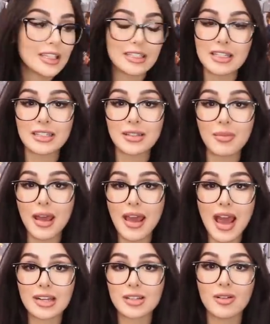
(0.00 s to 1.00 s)
This isn't
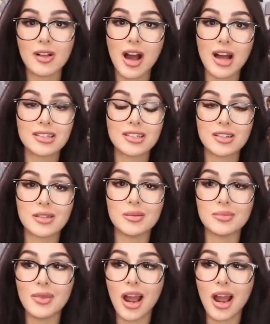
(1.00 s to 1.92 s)
my actual costume.